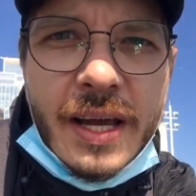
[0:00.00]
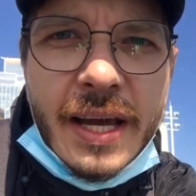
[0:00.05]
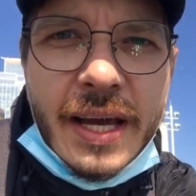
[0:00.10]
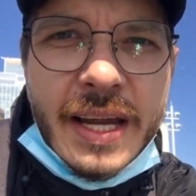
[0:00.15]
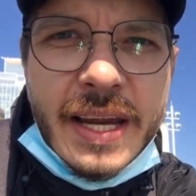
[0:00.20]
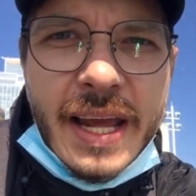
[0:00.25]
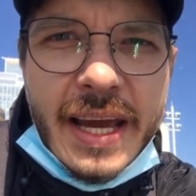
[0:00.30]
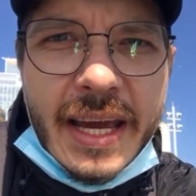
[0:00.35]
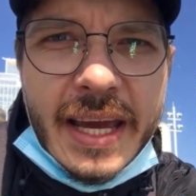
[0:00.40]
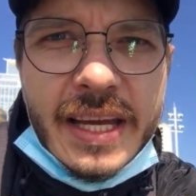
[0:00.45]

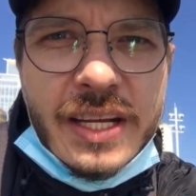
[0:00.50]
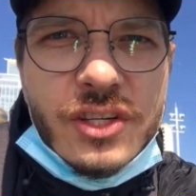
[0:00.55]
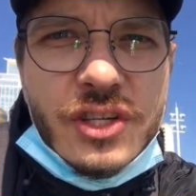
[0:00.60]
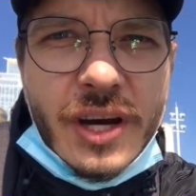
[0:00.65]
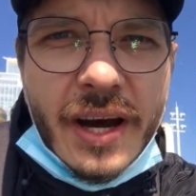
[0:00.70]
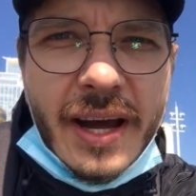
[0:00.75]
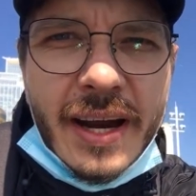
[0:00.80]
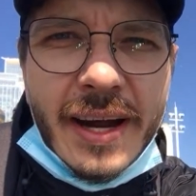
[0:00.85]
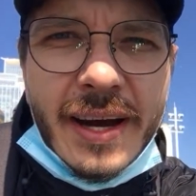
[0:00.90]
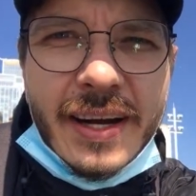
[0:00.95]
Nick in
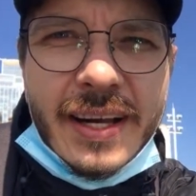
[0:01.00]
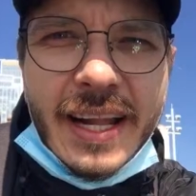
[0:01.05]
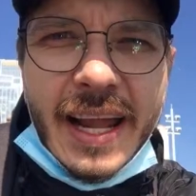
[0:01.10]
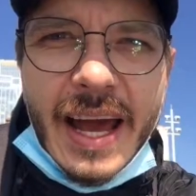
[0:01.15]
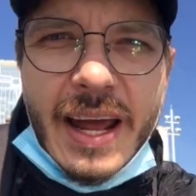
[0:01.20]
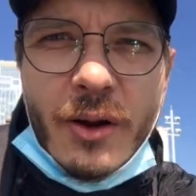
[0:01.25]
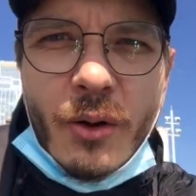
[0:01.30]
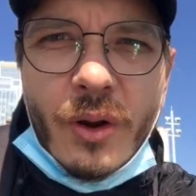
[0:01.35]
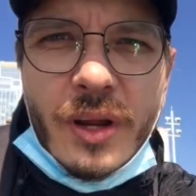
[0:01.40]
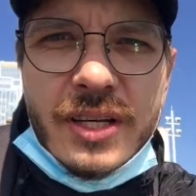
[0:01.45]
China,
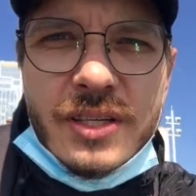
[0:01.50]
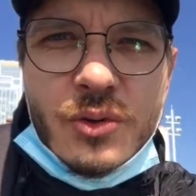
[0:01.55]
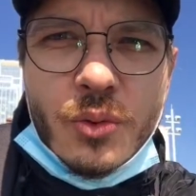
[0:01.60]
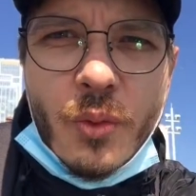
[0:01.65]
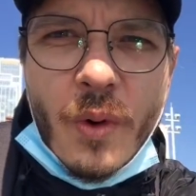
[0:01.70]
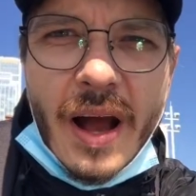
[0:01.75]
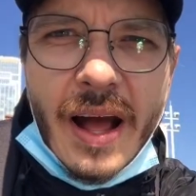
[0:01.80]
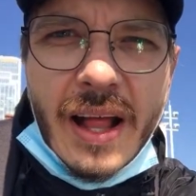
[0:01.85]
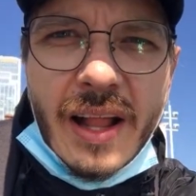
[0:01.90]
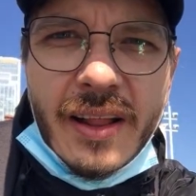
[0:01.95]
glad all is
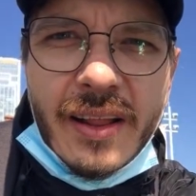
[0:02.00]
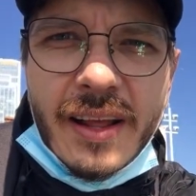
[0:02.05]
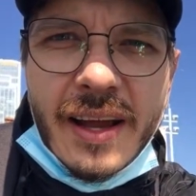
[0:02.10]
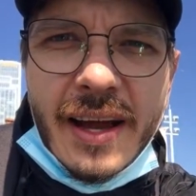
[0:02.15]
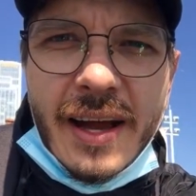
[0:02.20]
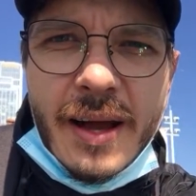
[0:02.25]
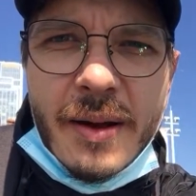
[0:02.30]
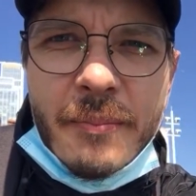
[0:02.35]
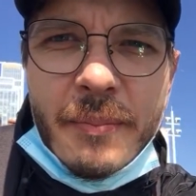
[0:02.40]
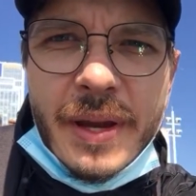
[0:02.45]
well.
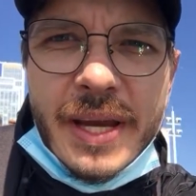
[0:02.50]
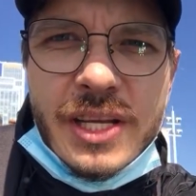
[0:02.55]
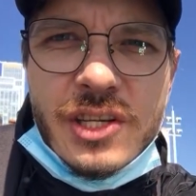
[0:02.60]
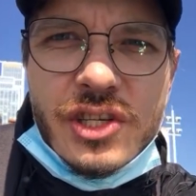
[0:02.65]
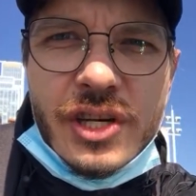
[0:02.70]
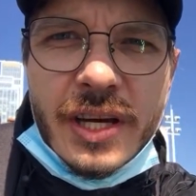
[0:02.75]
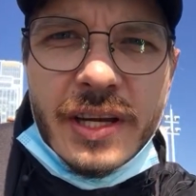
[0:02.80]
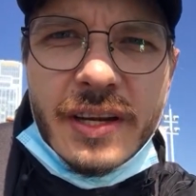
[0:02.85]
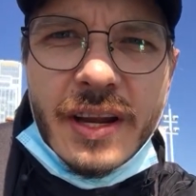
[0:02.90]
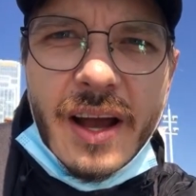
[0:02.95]
In
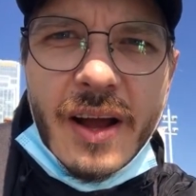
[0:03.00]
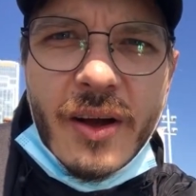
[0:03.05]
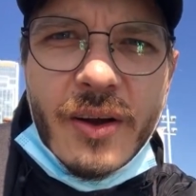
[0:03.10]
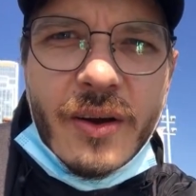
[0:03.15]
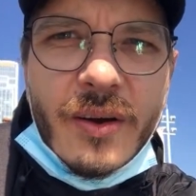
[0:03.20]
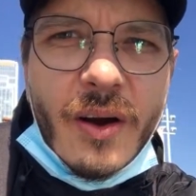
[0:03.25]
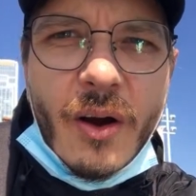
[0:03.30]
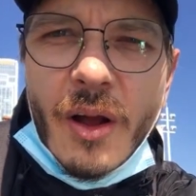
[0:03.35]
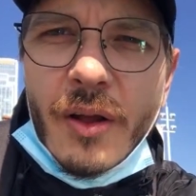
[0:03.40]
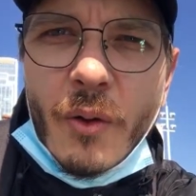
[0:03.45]

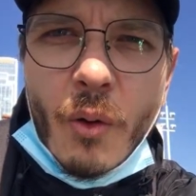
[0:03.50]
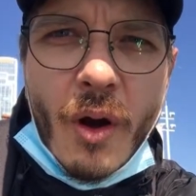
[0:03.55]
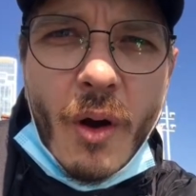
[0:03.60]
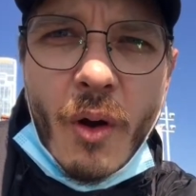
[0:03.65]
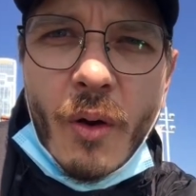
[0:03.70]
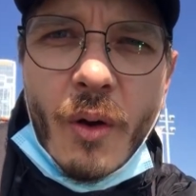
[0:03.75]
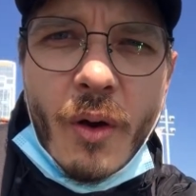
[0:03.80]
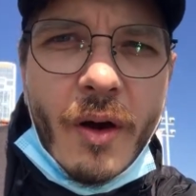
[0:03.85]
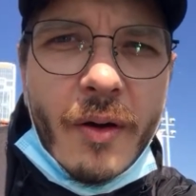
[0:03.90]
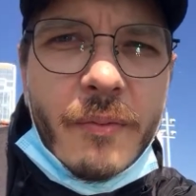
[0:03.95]
Qingdao,
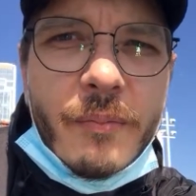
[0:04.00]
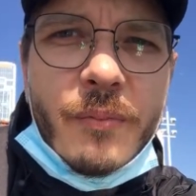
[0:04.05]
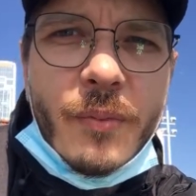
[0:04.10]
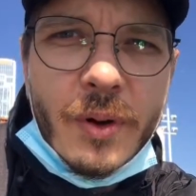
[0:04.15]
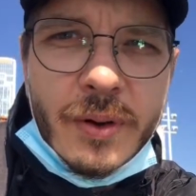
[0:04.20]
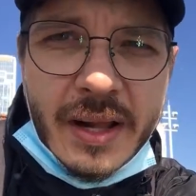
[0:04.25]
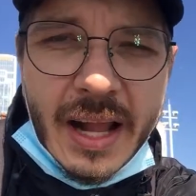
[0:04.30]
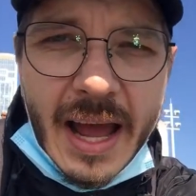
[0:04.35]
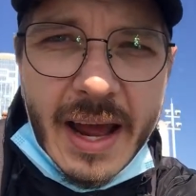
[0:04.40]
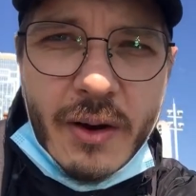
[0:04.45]

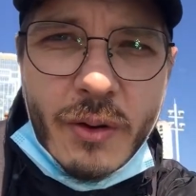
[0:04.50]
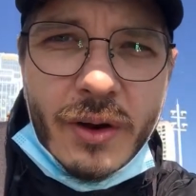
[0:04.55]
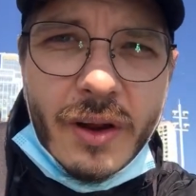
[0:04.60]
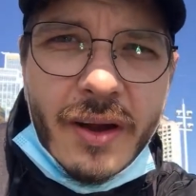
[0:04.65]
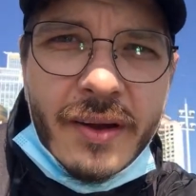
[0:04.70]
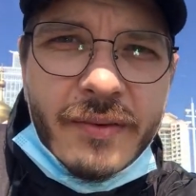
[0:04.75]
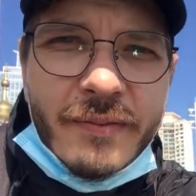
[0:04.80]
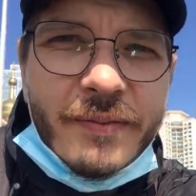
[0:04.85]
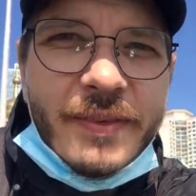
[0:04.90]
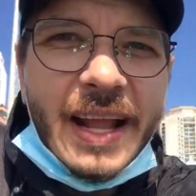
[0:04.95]
glad
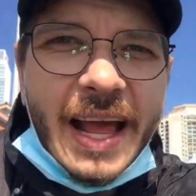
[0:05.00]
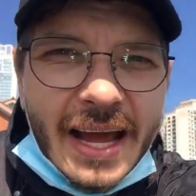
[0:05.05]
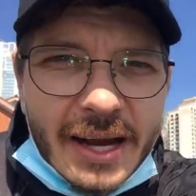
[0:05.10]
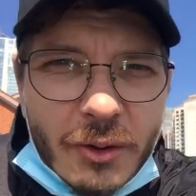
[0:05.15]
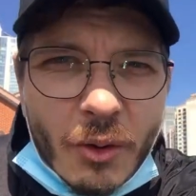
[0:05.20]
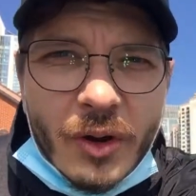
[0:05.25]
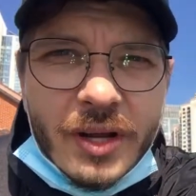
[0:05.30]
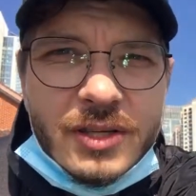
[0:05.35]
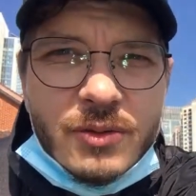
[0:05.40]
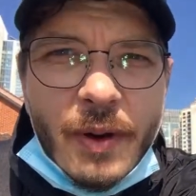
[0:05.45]

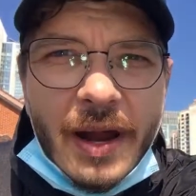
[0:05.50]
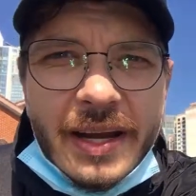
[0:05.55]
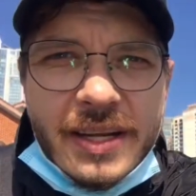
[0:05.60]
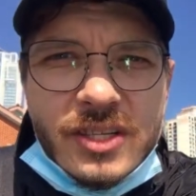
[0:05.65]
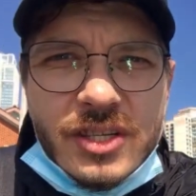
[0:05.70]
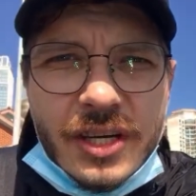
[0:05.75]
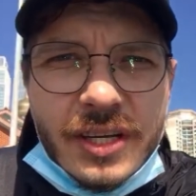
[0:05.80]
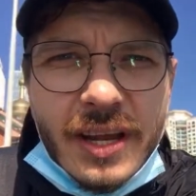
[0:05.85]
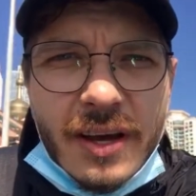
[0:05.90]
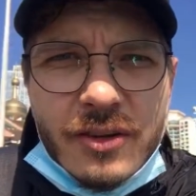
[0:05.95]
all is well in
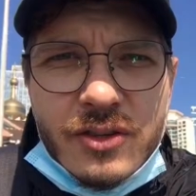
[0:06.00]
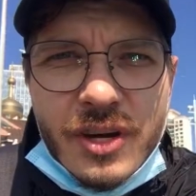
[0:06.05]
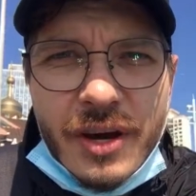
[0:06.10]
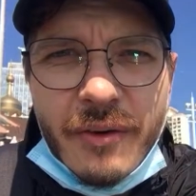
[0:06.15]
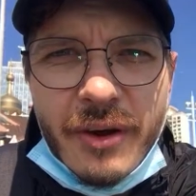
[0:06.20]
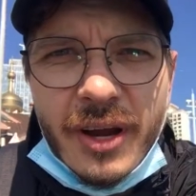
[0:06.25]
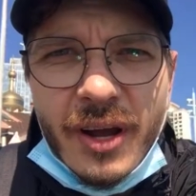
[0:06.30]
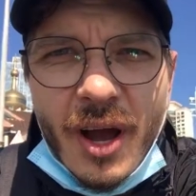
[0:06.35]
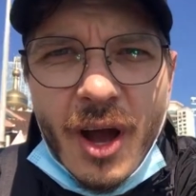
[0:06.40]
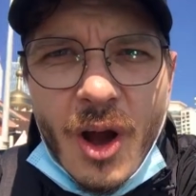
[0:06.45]
Qingdao.
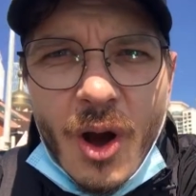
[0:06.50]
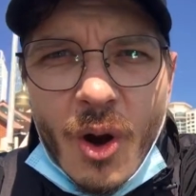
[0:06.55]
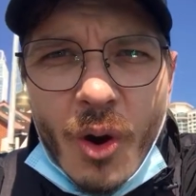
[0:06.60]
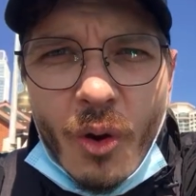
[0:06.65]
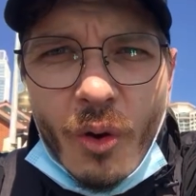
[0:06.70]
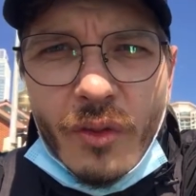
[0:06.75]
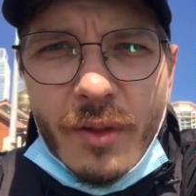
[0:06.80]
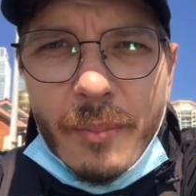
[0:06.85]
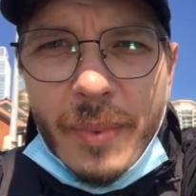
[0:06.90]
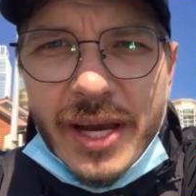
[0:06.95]
Jerry,
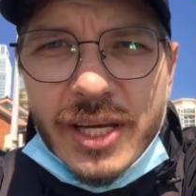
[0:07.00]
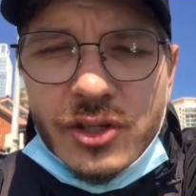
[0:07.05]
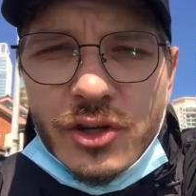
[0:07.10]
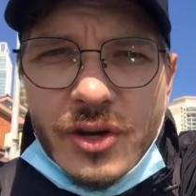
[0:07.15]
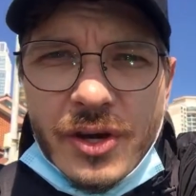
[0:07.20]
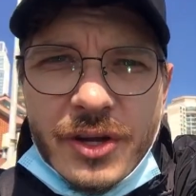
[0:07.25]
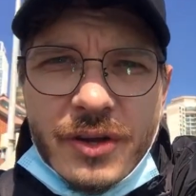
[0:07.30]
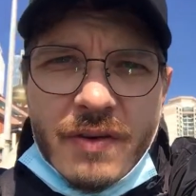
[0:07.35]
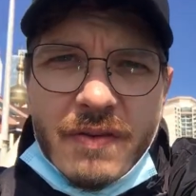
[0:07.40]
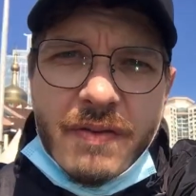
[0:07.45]
all the best to
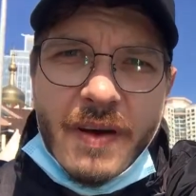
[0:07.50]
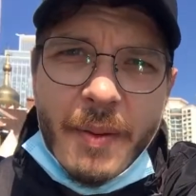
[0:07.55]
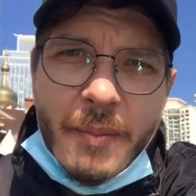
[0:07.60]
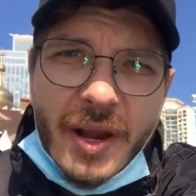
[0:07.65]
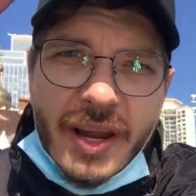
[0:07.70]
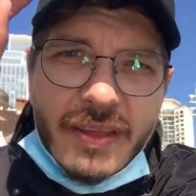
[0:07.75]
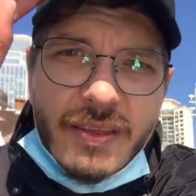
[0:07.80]
you and your family.